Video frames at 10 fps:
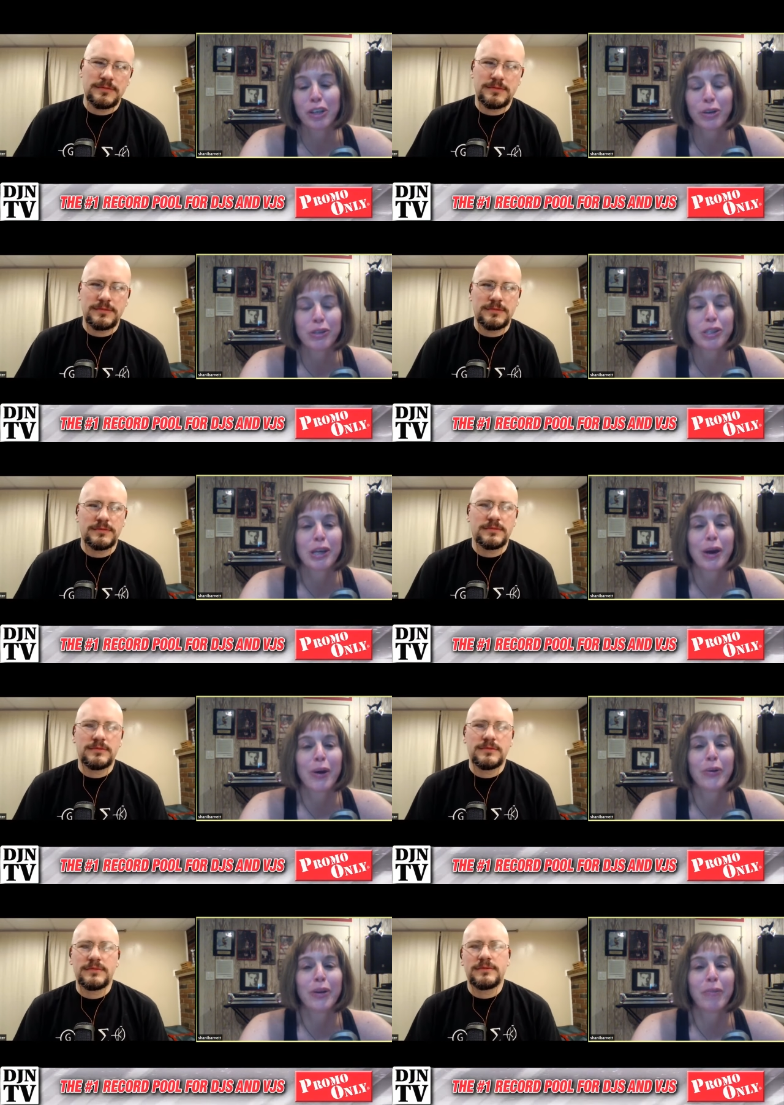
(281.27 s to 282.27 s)

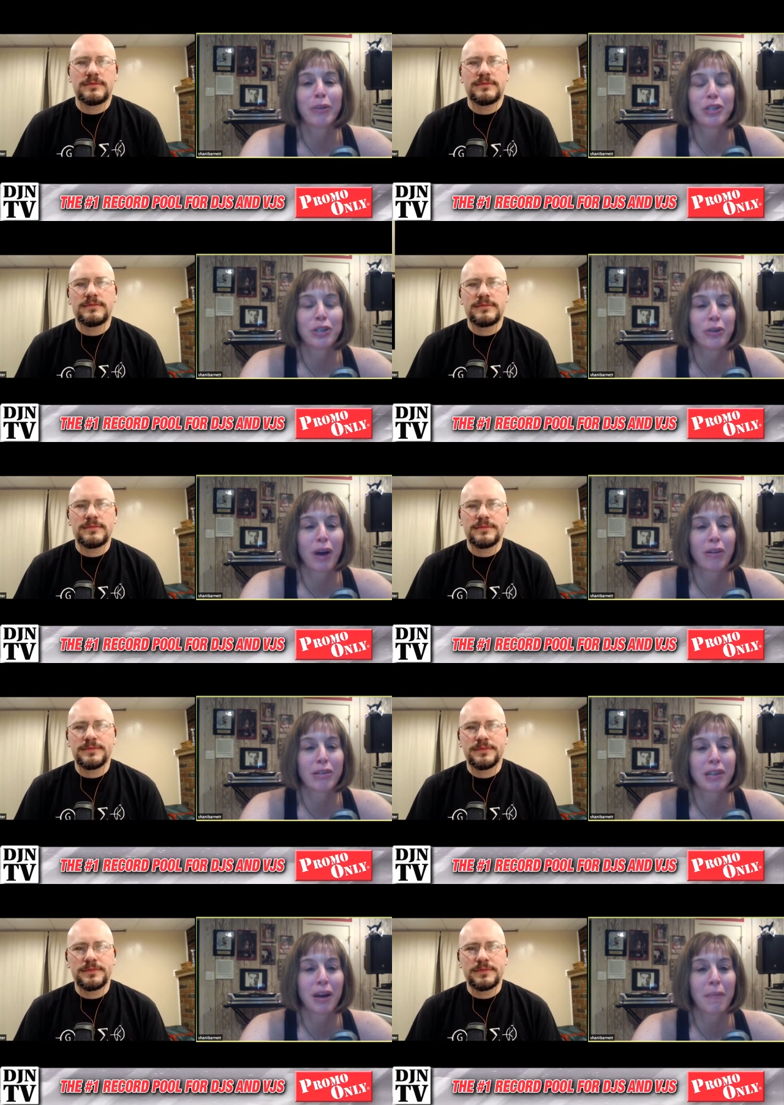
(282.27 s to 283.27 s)
Speaker 1: So number 2 are
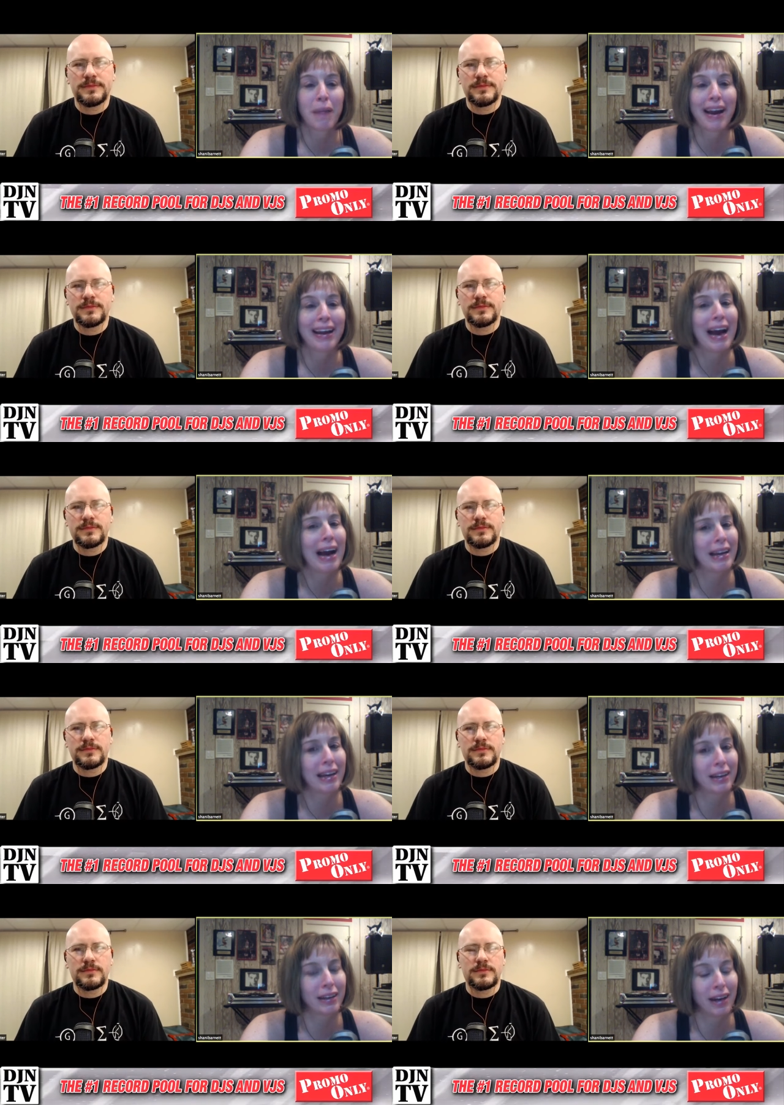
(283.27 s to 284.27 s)
some
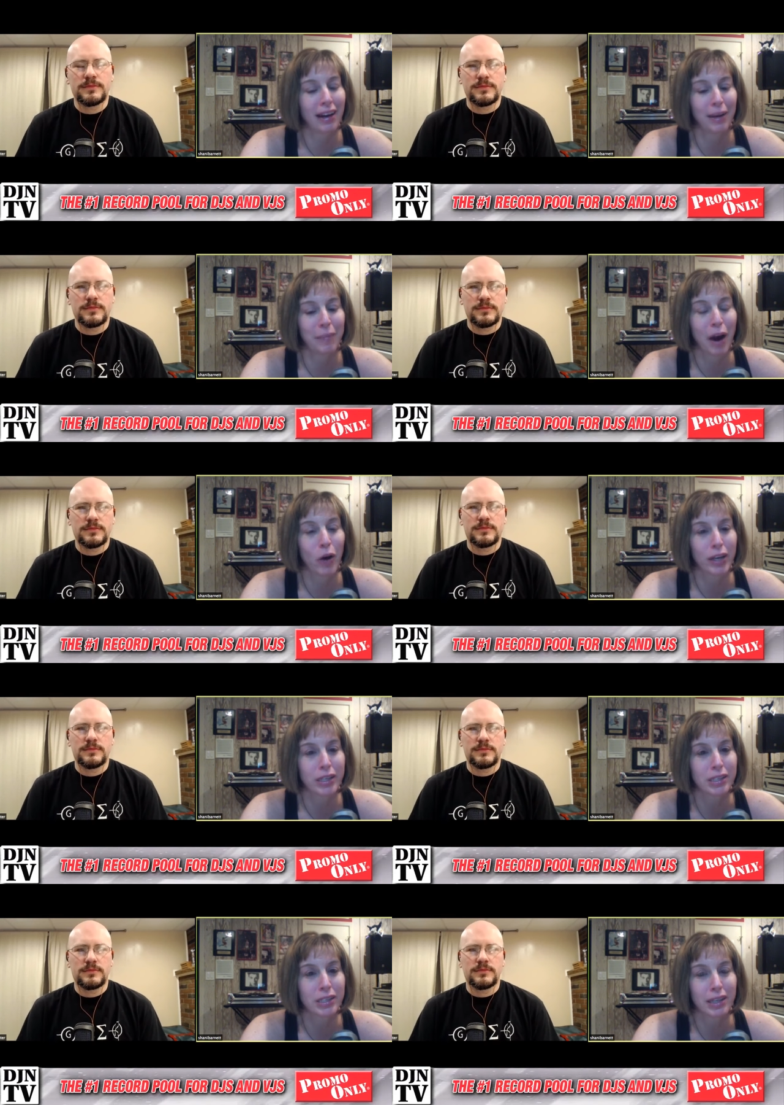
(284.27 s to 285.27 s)
iconic
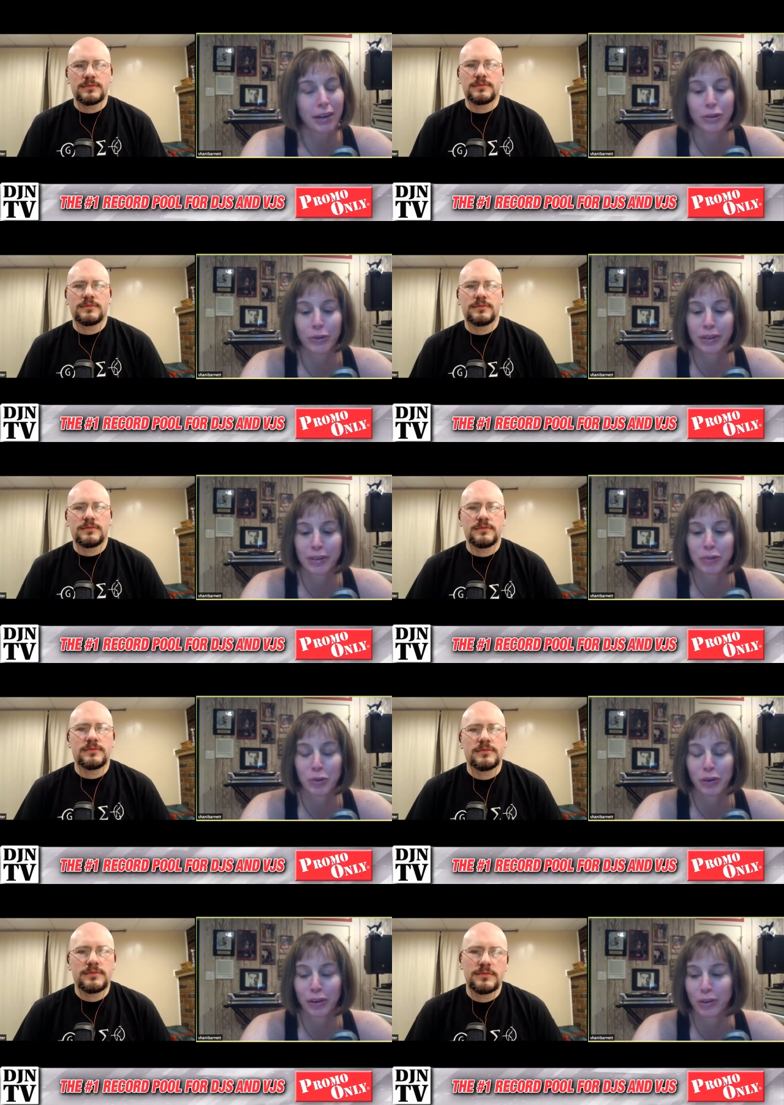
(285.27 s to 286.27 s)
artists that are doing some
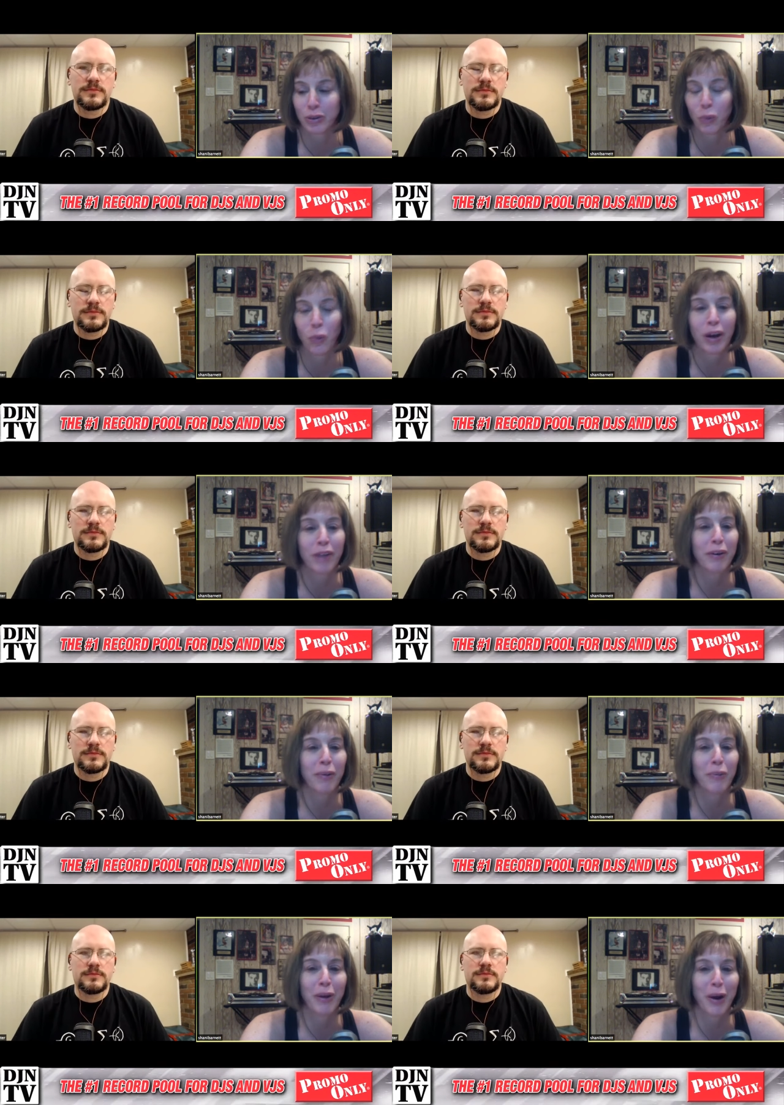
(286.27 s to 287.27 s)
tours. One of
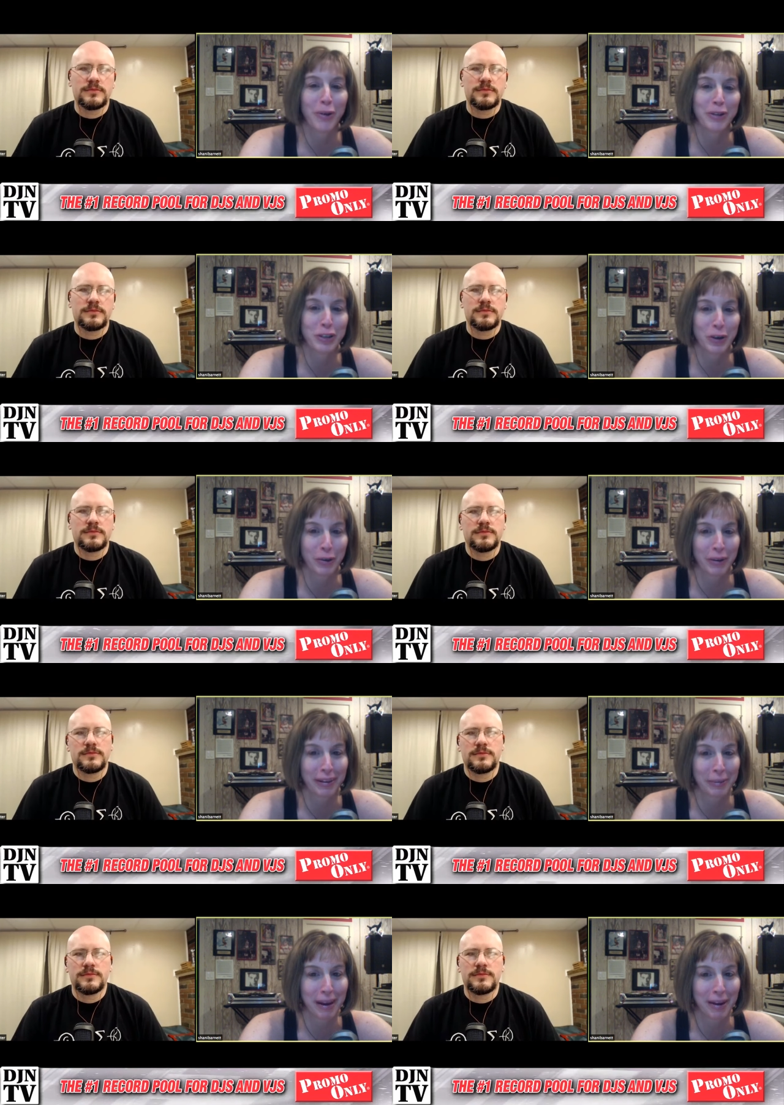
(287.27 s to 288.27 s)
them we always joke
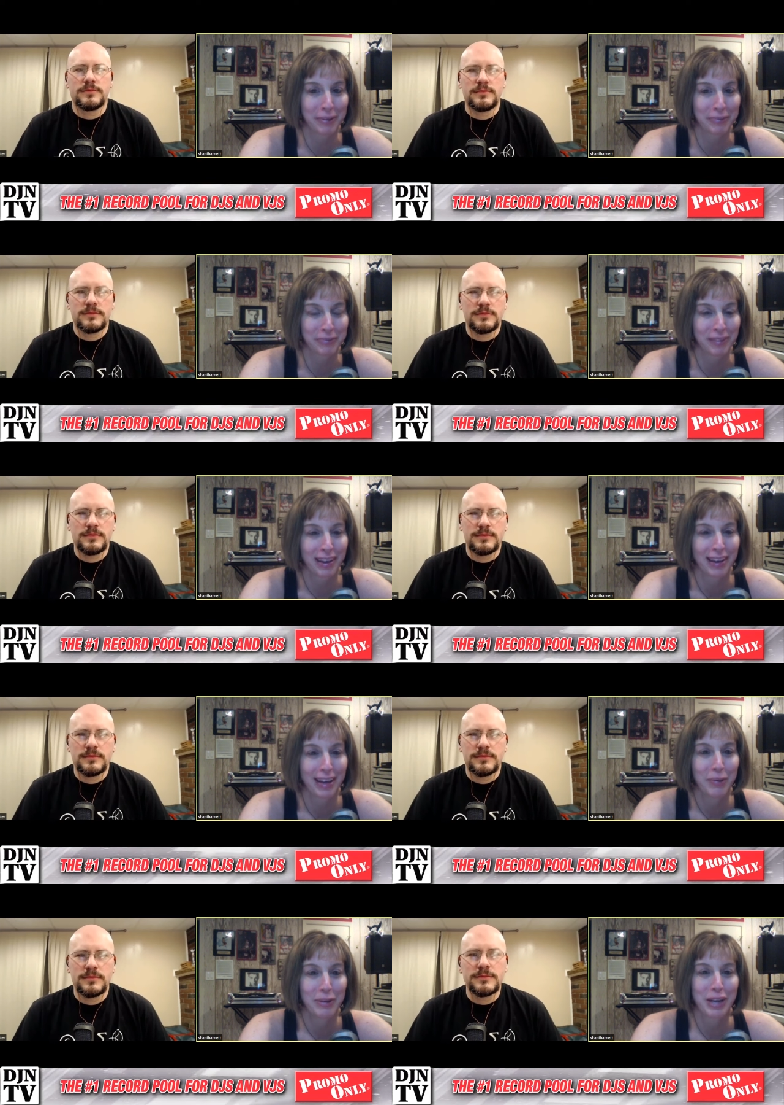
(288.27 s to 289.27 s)
around about,
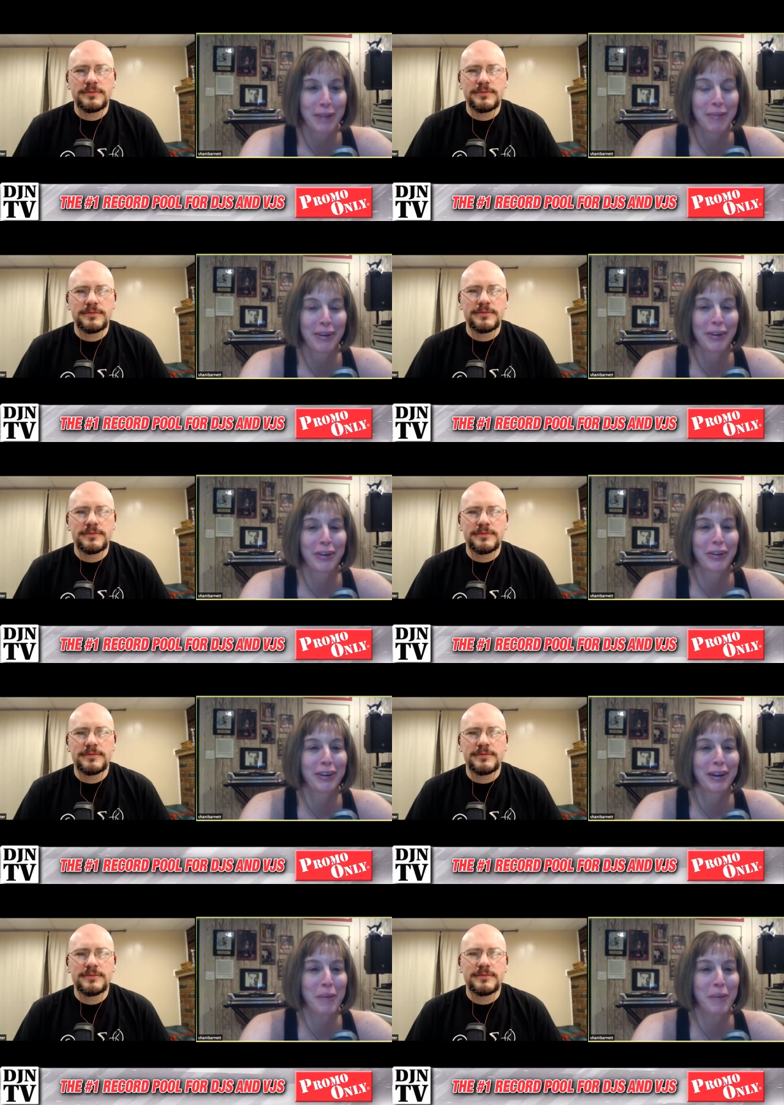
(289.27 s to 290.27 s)
and we talk about
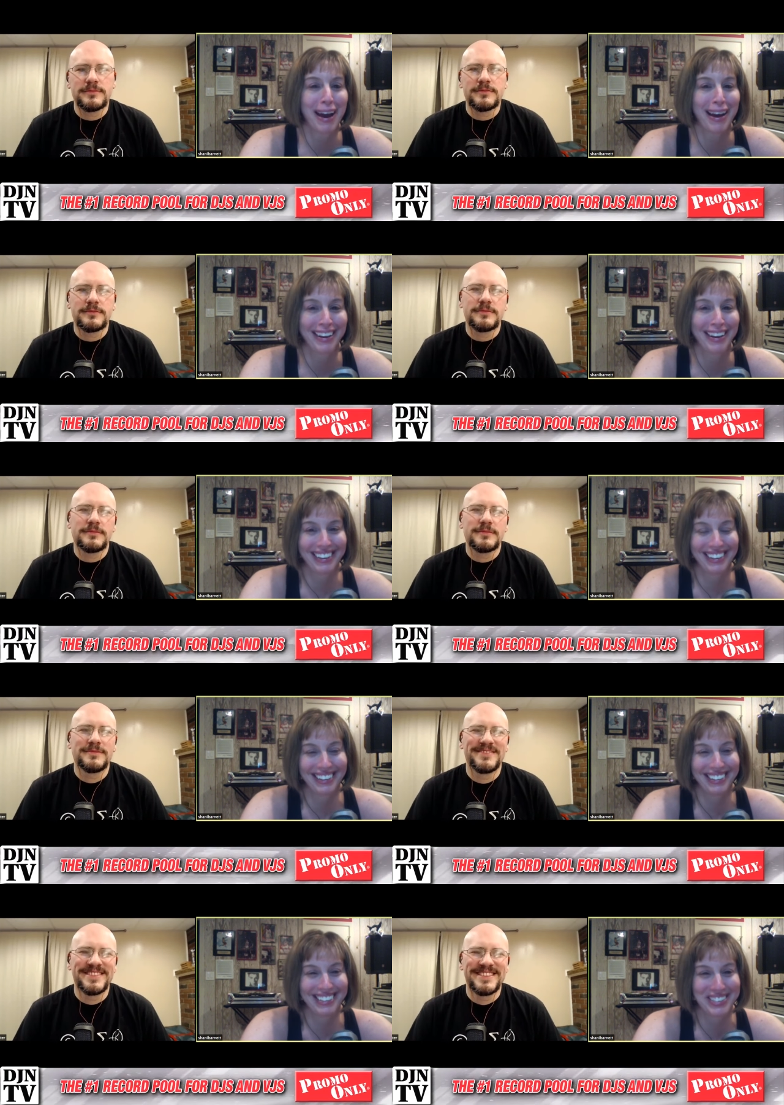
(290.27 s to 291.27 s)
her comeback
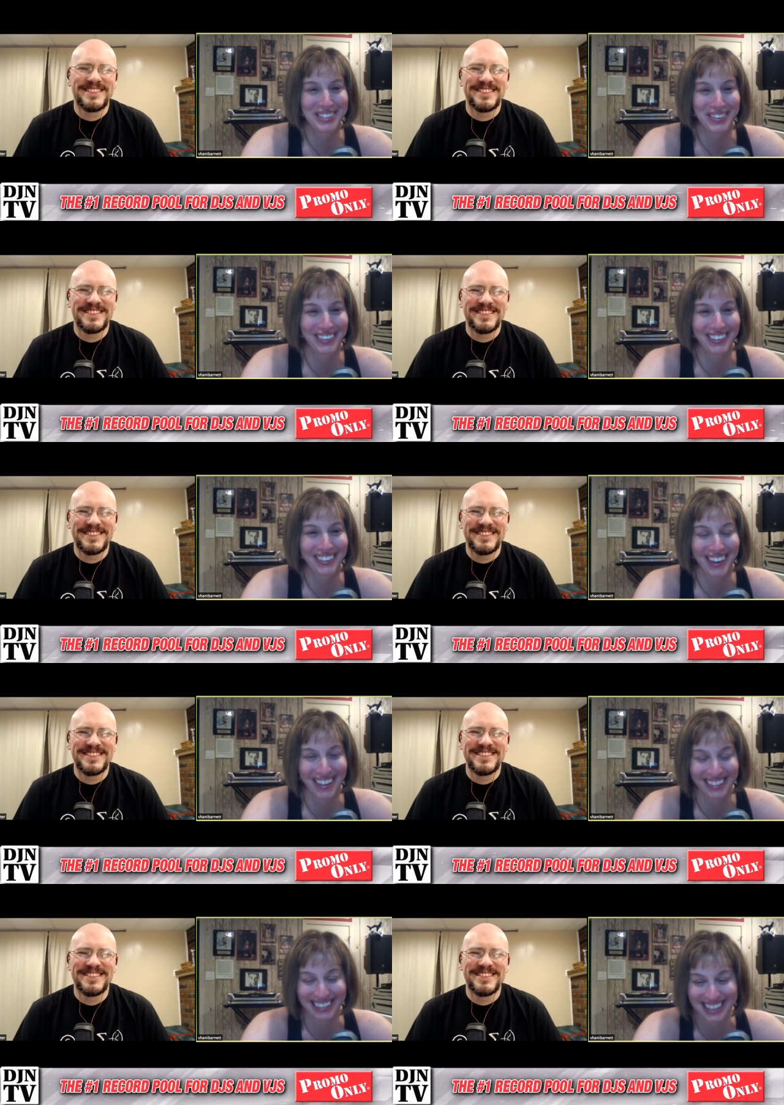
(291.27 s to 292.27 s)
tour
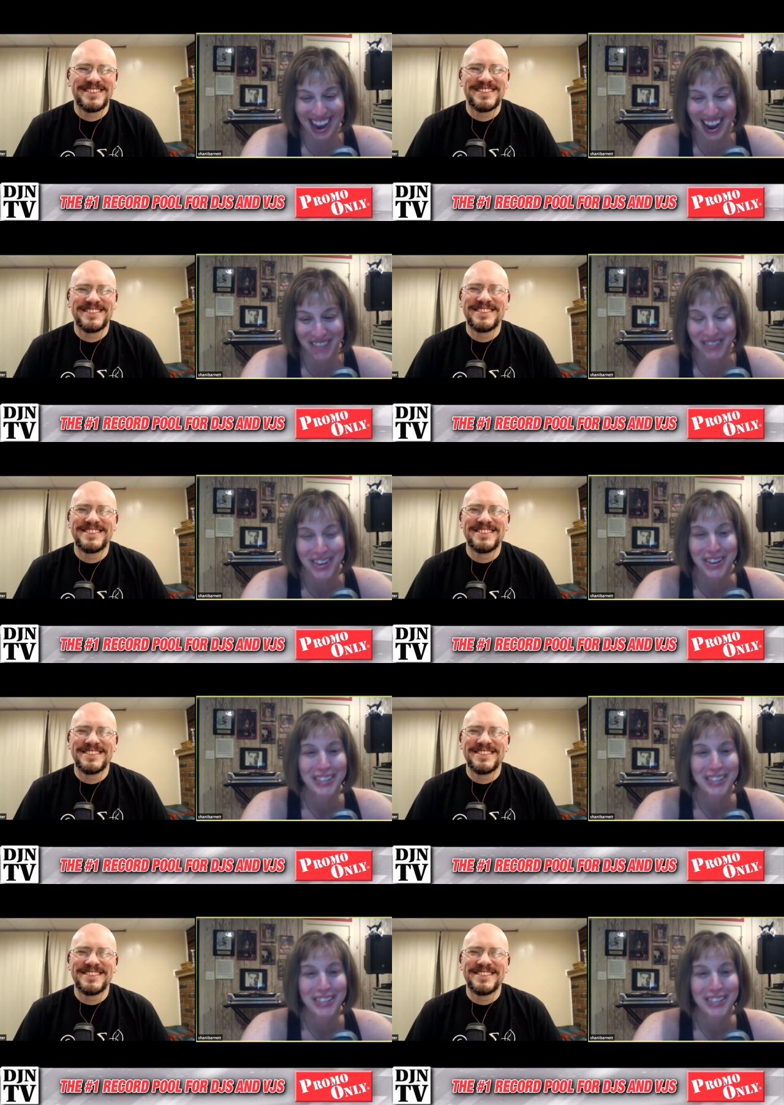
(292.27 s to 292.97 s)
all the time.